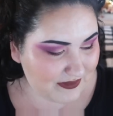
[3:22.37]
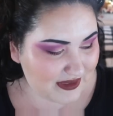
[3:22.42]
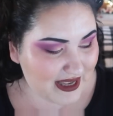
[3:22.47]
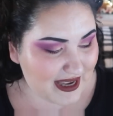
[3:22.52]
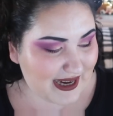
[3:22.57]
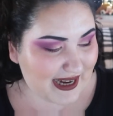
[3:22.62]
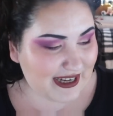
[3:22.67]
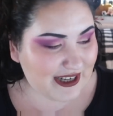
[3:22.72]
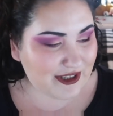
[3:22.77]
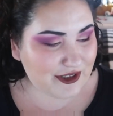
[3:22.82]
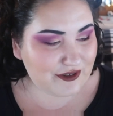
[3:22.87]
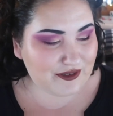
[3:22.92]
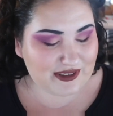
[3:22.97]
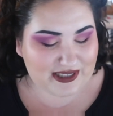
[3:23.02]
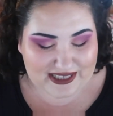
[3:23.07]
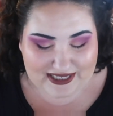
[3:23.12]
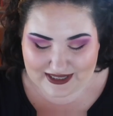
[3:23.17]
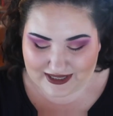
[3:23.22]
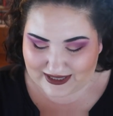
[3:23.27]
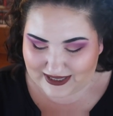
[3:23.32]
and I include
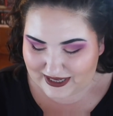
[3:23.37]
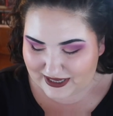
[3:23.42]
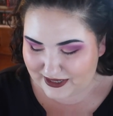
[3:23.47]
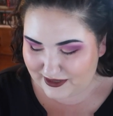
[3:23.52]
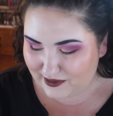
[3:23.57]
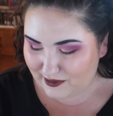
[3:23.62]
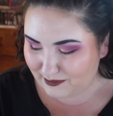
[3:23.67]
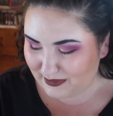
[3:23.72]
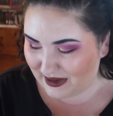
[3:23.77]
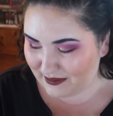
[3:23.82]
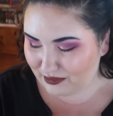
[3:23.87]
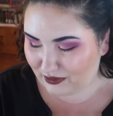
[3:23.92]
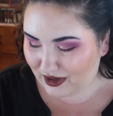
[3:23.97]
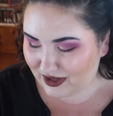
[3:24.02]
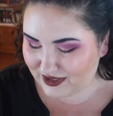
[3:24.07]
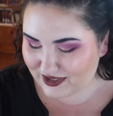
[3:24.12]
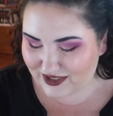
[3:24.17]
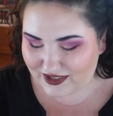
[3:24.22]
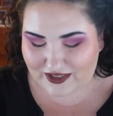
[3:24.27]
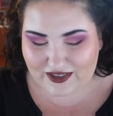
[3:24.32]
this in my
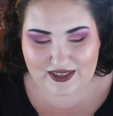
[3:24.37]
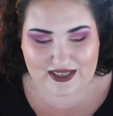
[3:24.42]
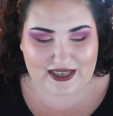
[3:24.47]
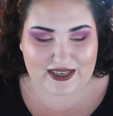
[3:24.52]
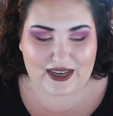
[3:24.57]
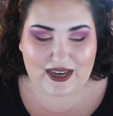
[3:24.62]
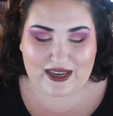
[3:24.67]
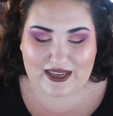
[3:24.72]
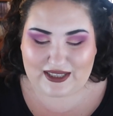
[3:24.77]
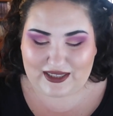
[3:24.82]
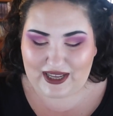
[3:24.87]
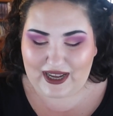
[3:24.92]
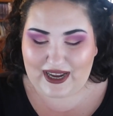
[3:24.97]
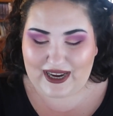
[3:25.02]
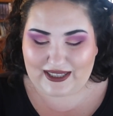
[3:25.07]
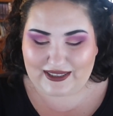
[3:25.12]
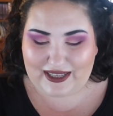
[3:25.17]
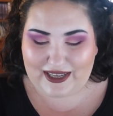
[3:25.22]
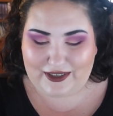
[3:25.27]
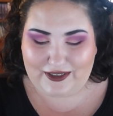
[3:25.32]
bronzers and not in the
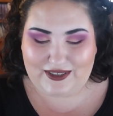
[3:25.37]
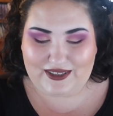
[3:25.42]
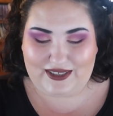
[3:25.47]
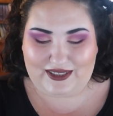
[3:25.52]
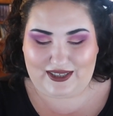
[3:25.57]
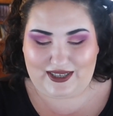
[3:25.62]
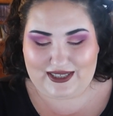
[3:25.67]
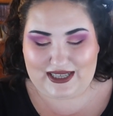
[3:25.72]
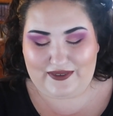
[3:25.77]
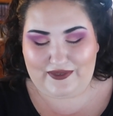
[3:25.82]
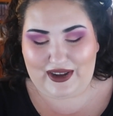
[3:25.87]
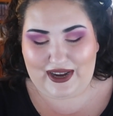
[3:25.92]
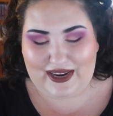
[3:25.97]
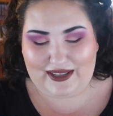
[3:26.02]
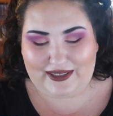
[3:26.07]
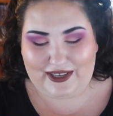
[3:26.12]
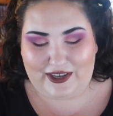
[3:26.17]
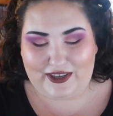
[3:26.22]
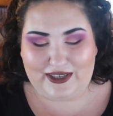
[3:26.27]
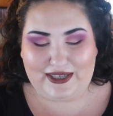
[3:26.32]
highlighters because it does have a
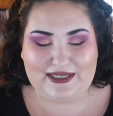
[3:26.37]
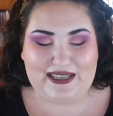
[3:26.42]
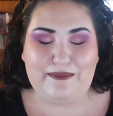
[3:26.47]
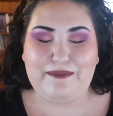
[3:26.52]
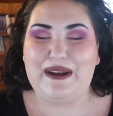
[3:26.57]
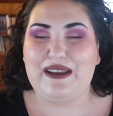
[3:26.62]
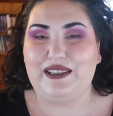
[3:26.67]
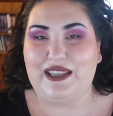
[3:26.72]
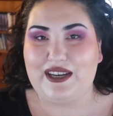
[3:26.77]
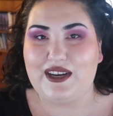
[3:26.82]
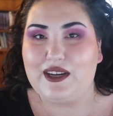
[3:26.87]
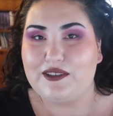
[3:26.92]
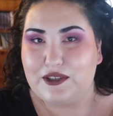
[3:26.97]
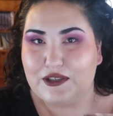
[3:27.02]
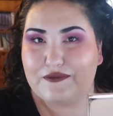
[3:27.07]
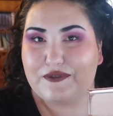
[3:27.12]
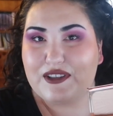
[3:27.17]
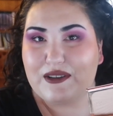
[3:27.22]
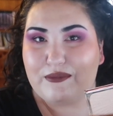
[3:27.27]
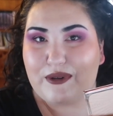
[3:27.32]
highlighter because I mainly got
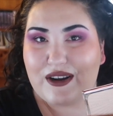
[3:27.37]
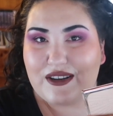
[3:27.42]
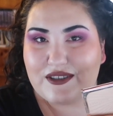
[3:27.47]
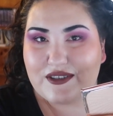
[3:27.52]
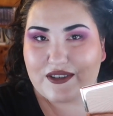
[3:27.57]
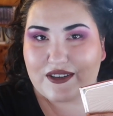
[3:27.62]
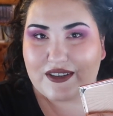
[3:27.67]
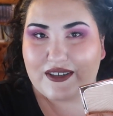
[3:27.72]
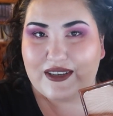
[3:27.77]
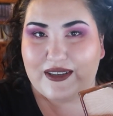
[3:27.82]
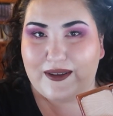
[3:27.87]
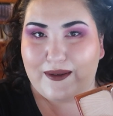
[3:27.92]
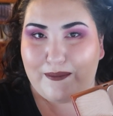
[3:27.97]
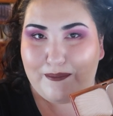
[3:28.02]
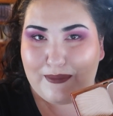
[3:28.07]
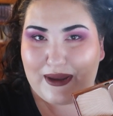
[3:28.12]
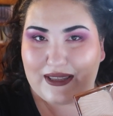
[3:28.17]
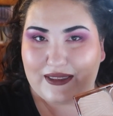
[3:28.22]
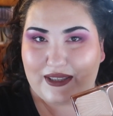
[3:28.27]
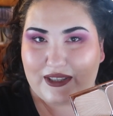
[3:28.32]
this for the bronzer.
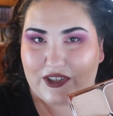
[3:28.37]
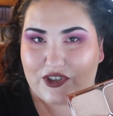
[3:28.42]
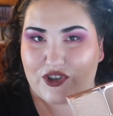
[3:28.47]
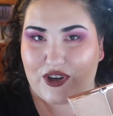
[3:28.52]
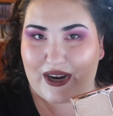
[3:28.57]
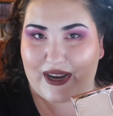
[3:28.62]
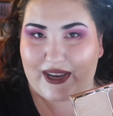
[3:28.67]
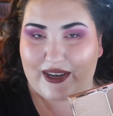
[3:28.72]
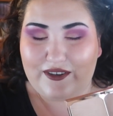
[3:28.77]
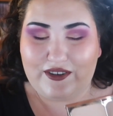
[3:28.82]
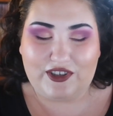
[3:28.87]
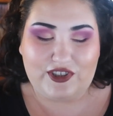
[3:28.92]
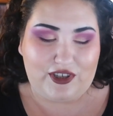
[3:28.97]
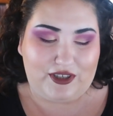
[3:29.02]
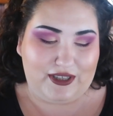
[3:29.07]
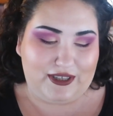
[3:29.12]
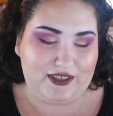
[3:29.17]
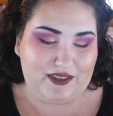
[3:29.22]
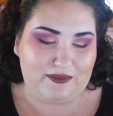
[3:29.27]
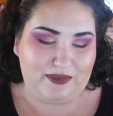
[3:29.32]
Mainly to try out a
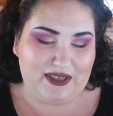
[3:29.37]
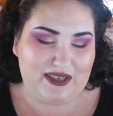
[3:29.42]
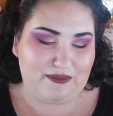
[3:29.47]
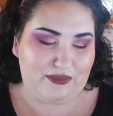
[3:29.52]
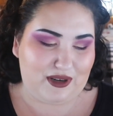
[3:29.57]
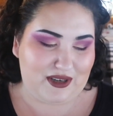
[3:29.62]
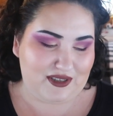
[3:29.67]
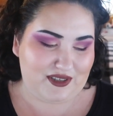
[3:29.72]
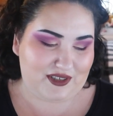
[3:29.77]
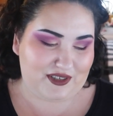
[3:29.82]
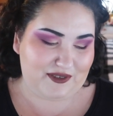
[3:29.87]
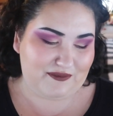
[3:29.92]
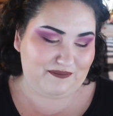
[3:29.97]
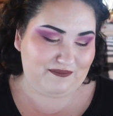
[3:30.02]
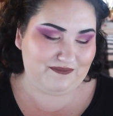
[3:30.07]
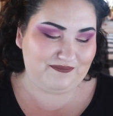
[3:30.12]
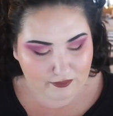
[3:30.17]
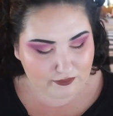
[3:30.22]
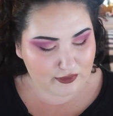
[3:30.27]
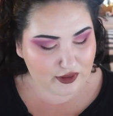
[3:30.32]
Charlotte Tilbury bronzer.
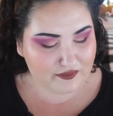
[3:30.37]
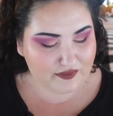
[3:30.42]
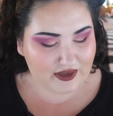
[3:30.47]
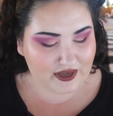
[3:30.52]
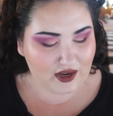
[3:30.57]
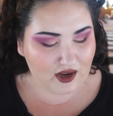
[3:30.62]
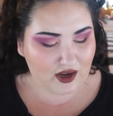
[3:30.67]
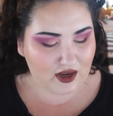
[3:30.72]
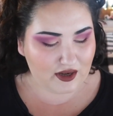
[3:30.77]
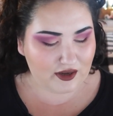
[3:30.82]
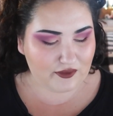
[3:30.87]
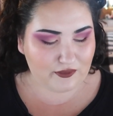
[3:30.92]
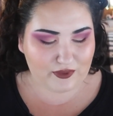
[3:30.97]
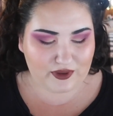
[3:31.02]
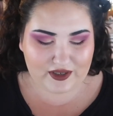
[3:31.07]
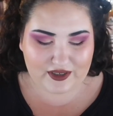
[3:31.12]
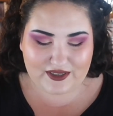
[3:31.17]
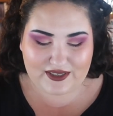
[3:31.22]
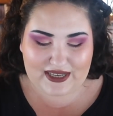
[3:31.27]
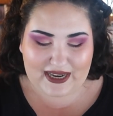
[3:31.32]
Moving
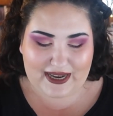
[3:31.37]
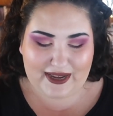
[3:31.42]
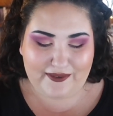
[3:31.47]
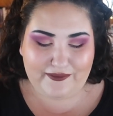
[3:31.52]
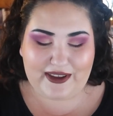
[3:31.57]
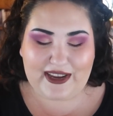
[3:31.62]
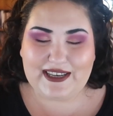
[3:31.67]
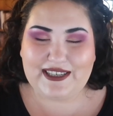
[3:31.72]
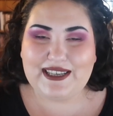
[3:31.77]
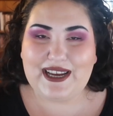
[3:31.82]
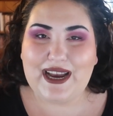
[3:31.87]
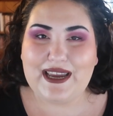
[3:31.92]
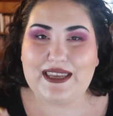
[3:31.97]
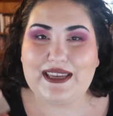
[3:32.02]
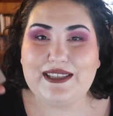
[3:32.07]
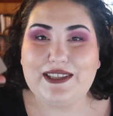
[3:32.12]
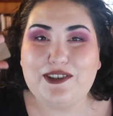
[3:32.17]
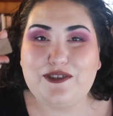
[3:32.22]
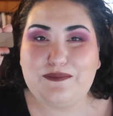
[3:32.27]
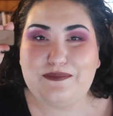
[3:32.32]
onwards, I have a
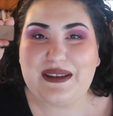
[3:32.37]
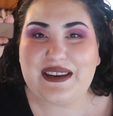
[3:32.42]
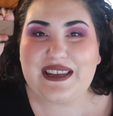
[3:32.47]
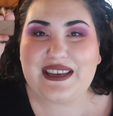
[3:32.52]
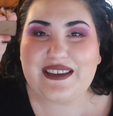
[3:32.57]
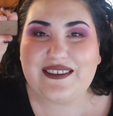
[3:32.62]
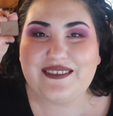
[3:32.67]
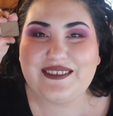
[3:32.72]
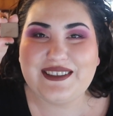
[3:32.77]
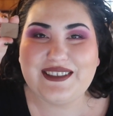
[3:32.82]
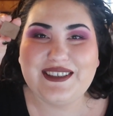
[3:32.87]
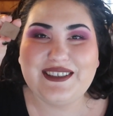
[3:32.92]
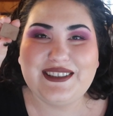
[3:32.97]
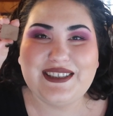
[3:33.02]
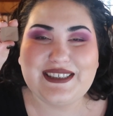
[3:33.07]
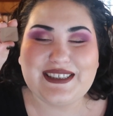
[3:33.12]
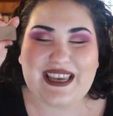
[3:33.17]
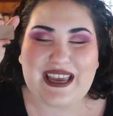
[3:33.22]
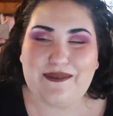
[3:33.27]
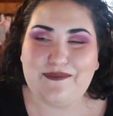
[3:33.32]
tiny little mini, and
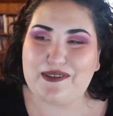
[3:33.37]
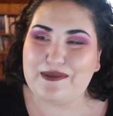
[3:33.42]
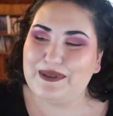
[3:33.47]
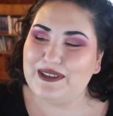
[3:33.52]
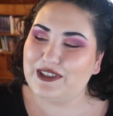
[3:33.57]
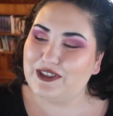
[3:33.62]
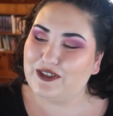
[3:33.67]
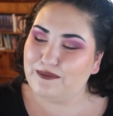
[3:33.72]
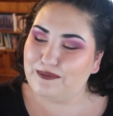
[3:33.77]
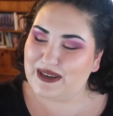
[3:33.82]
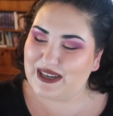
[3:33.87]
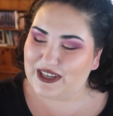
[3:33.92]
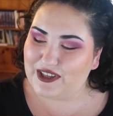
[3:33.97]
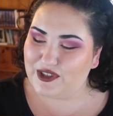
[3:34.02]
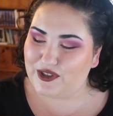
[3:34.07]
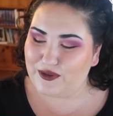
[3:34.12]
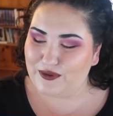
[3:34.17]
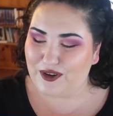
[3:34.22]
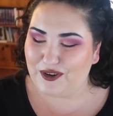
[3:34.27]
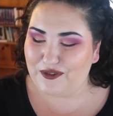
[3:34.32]
this came from a little mini
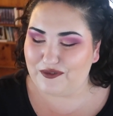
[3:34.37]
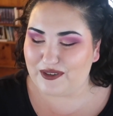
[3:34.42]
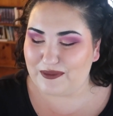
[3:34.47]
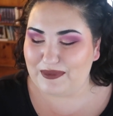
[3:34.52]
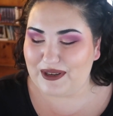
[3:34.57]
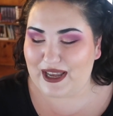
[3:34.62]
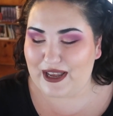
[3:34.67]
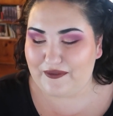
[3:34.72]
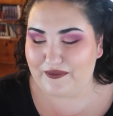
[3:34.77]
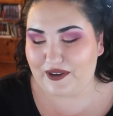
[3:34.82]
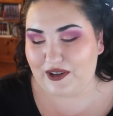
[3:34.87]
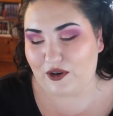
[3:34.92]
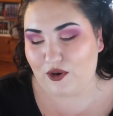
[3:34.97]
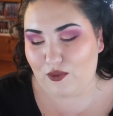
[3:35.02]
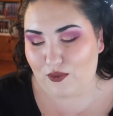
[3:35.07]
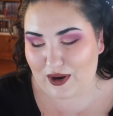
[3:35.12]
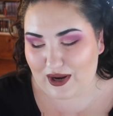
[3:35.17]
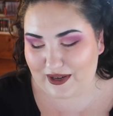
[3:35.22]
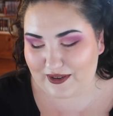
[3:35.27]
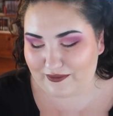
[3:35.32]
duo from Kevyn
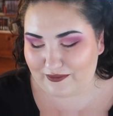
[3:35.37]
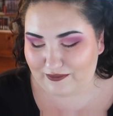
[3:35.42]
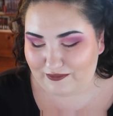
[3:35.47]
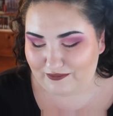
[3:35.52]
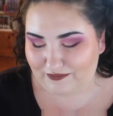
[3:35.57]
Aucoin